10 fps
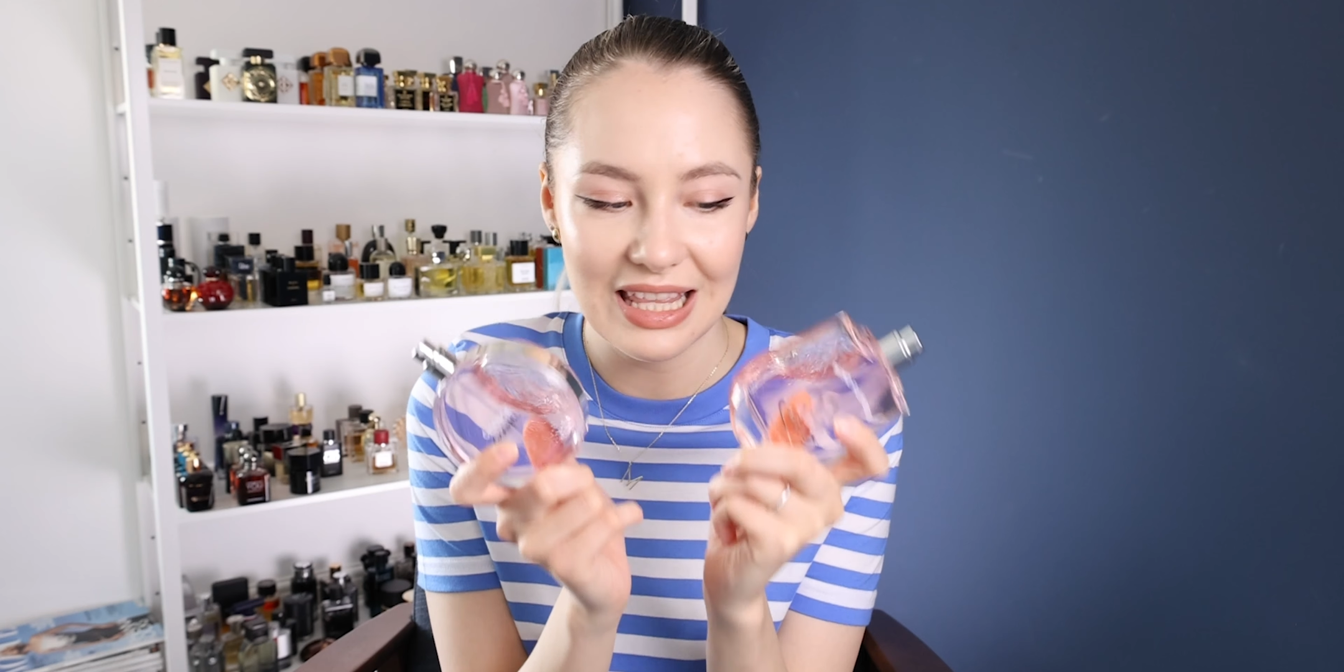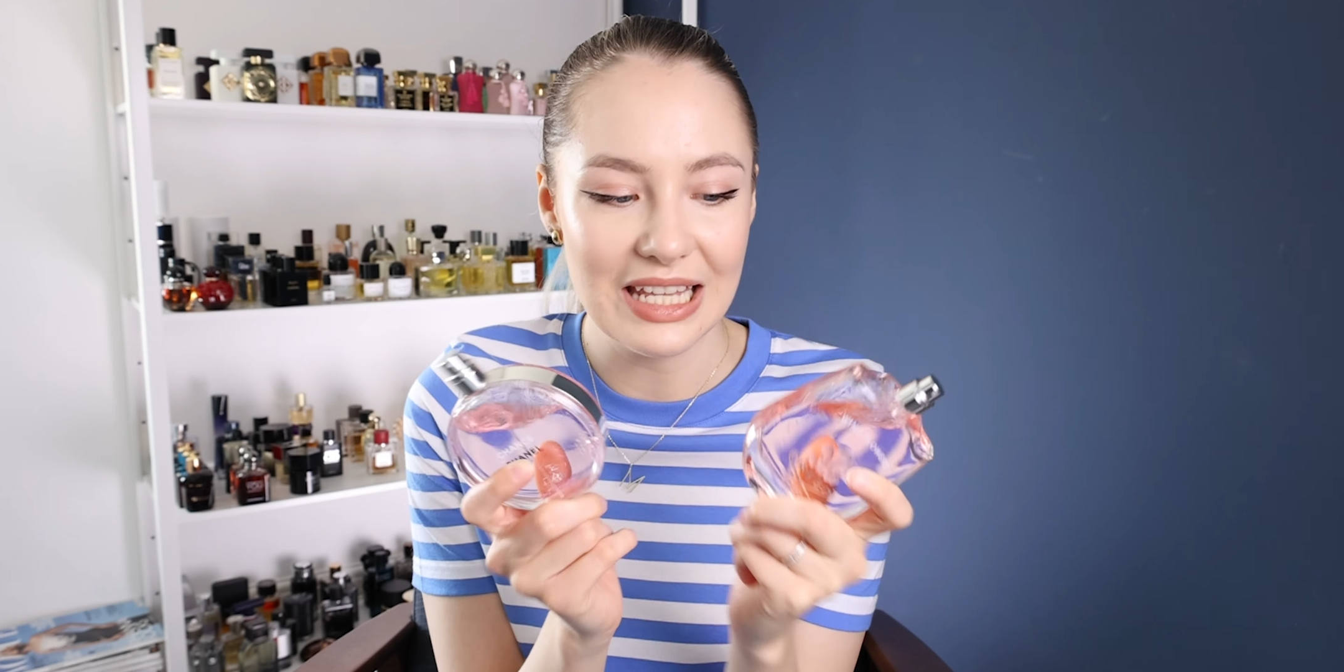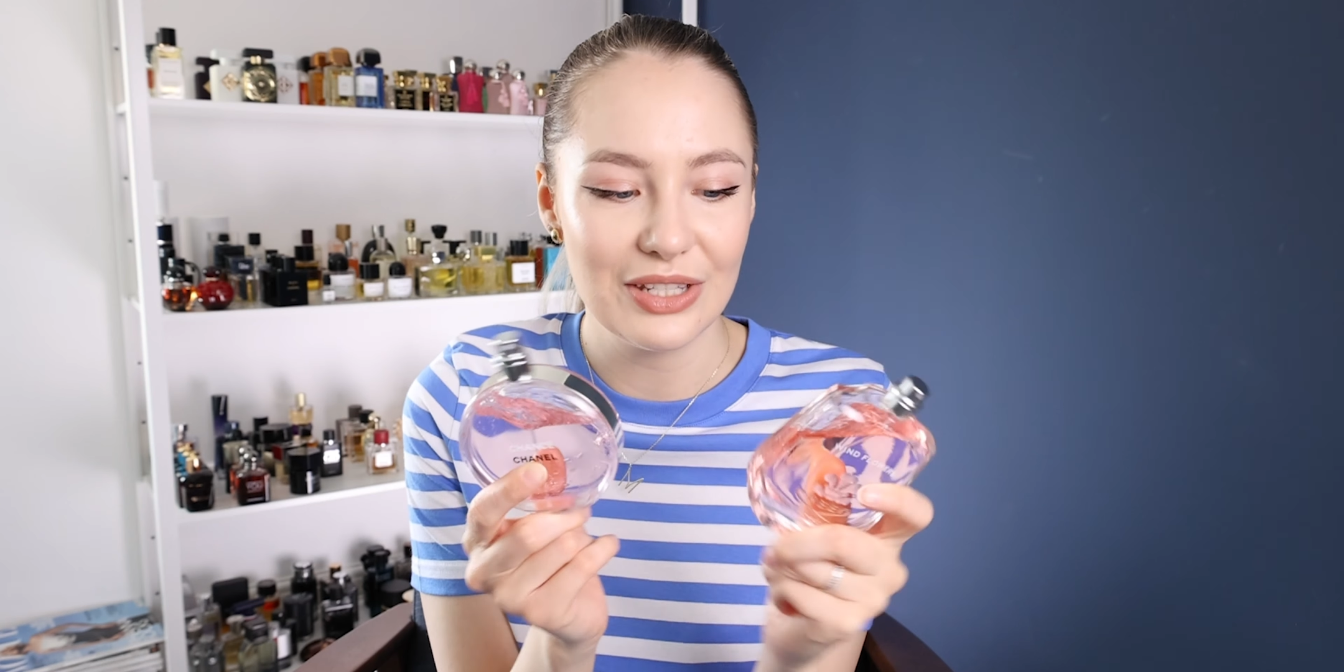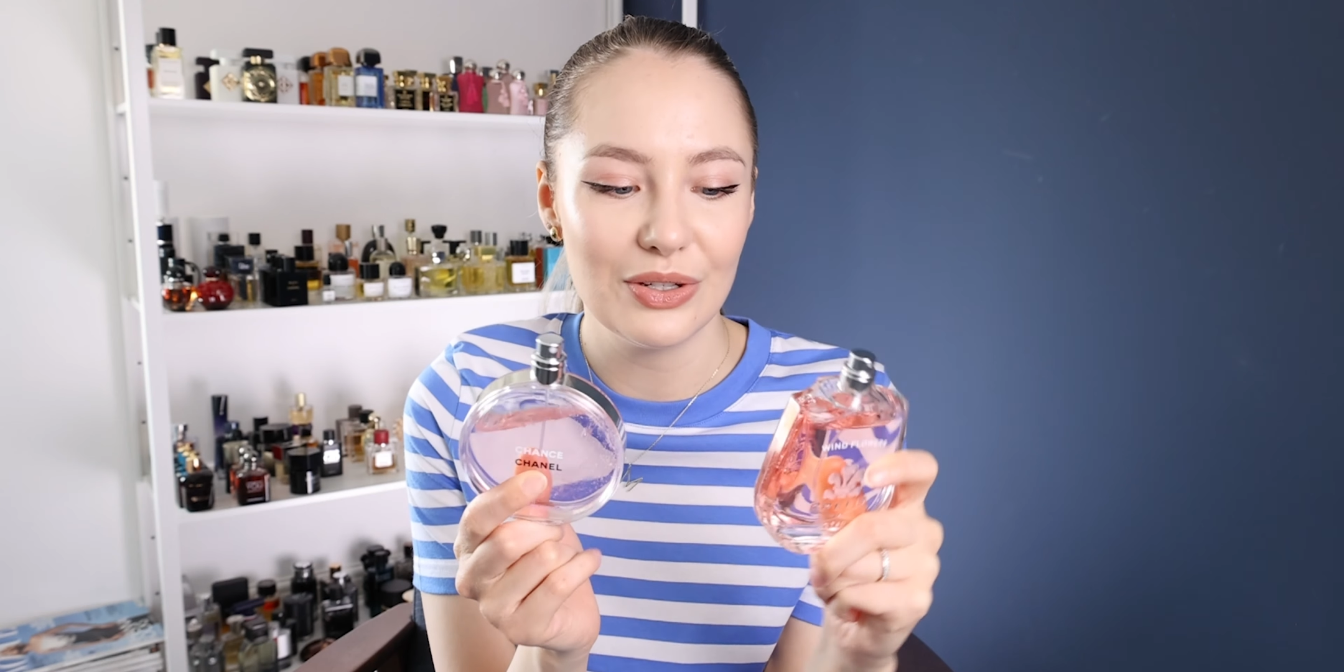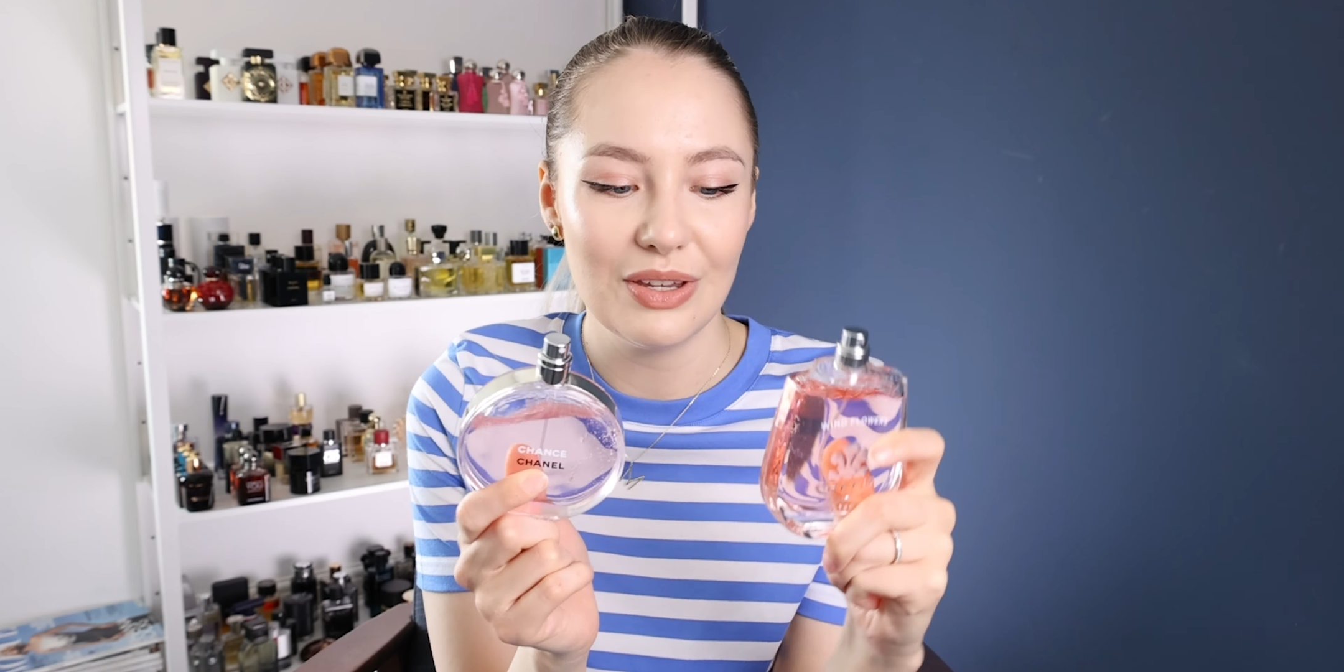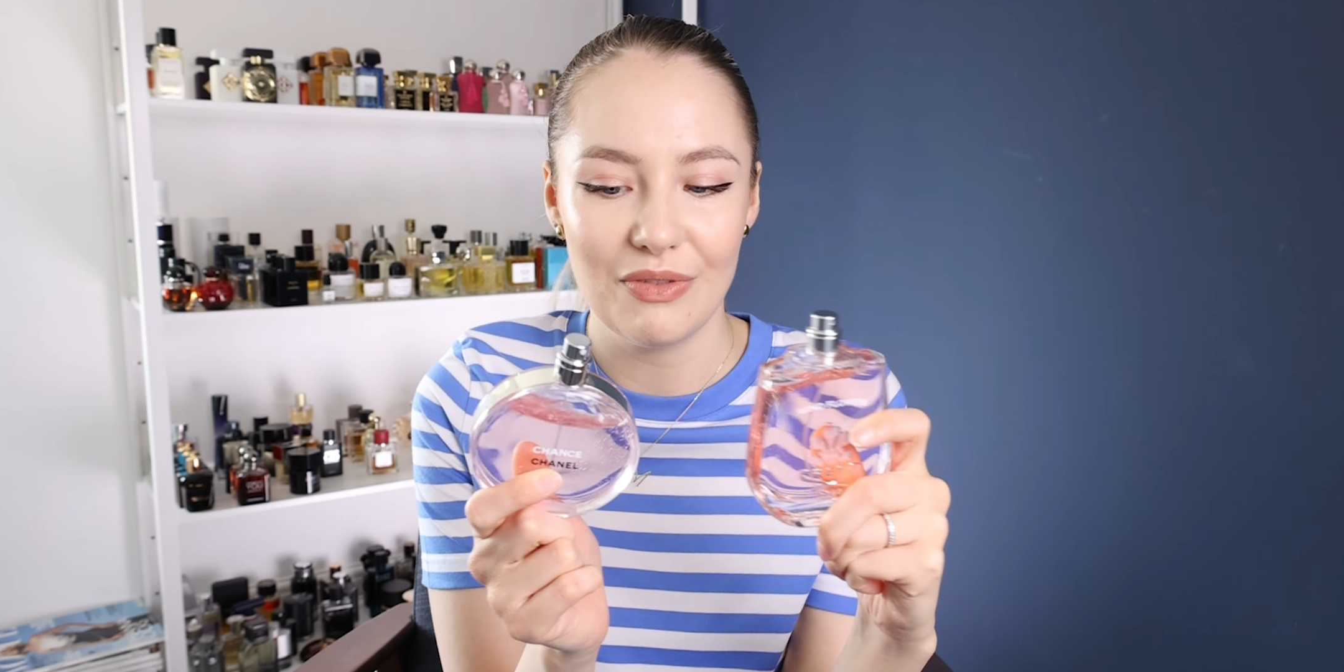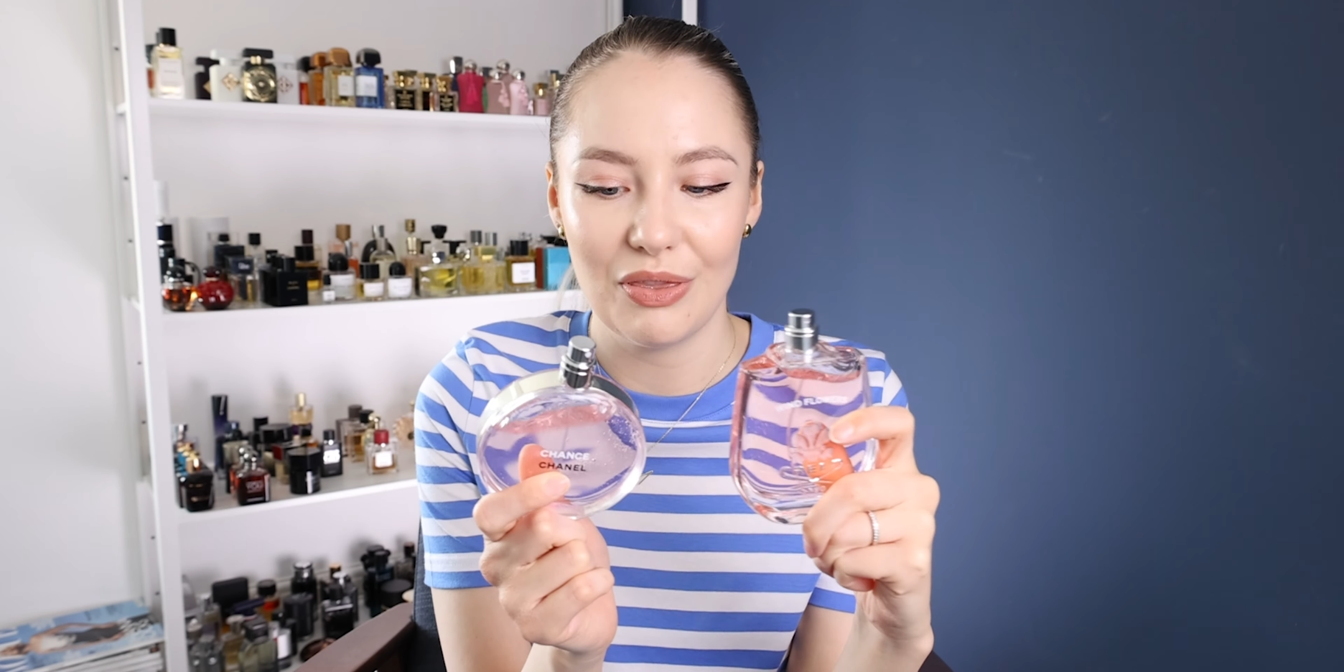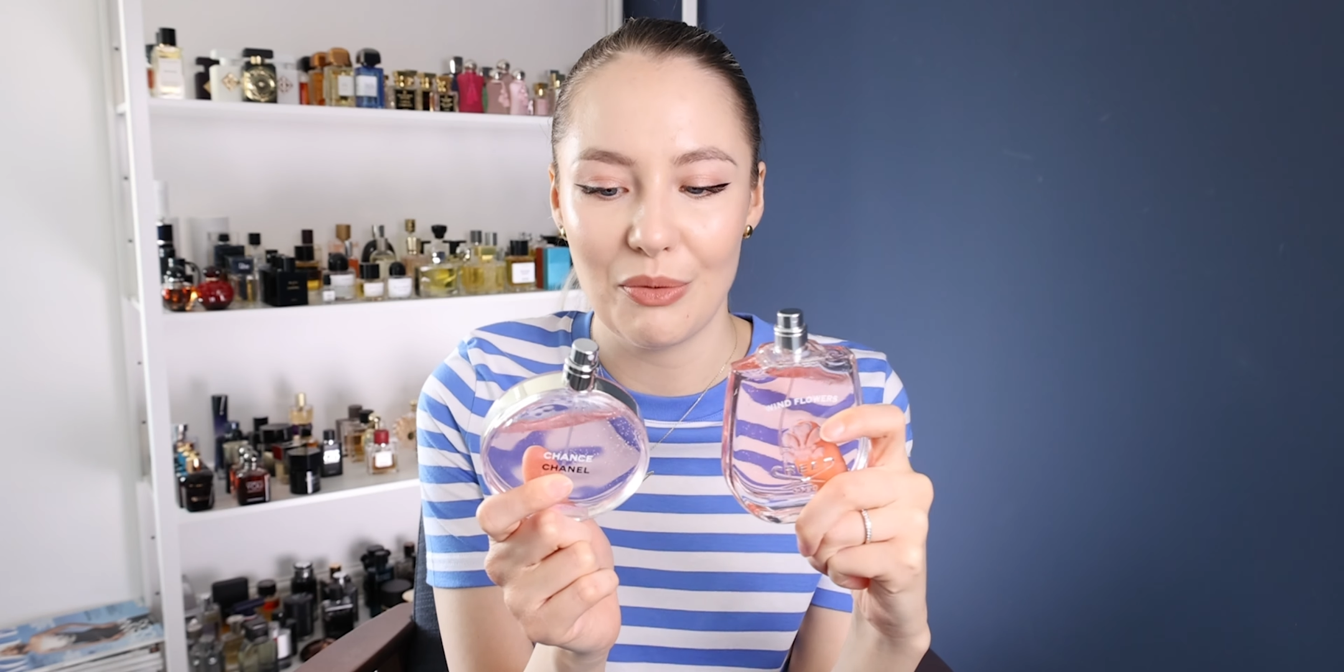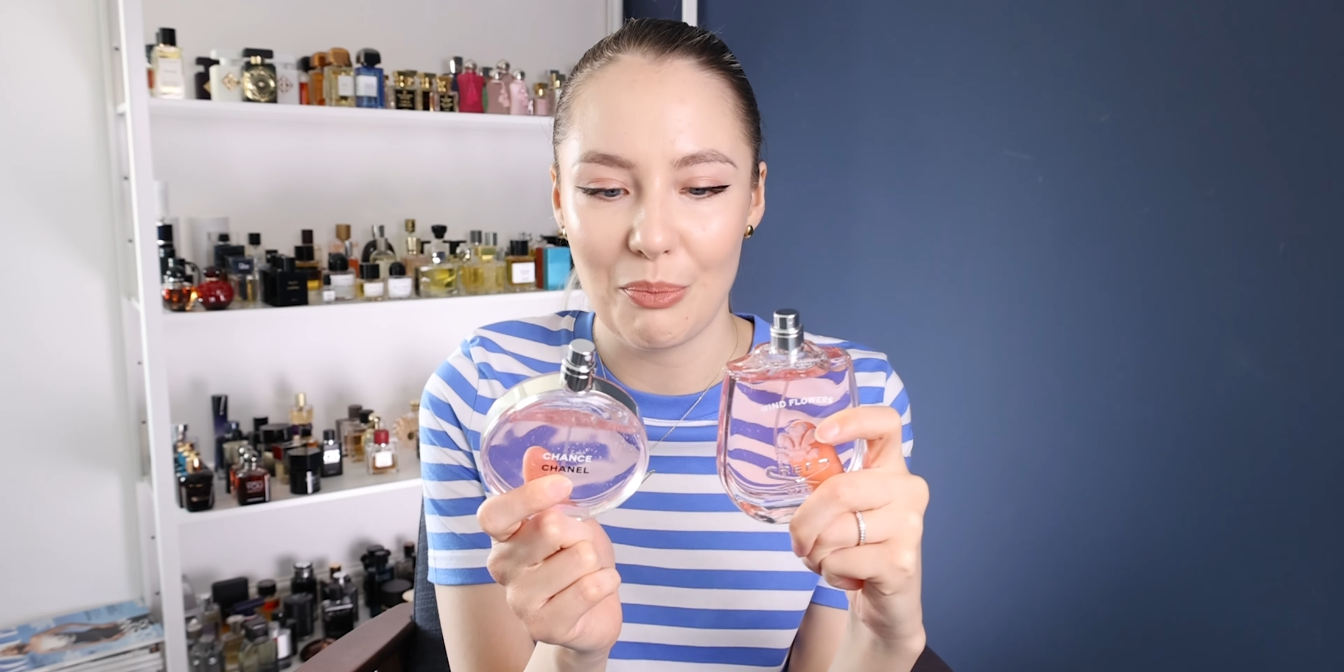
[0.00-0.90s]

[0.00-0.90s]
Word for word: these two. Even the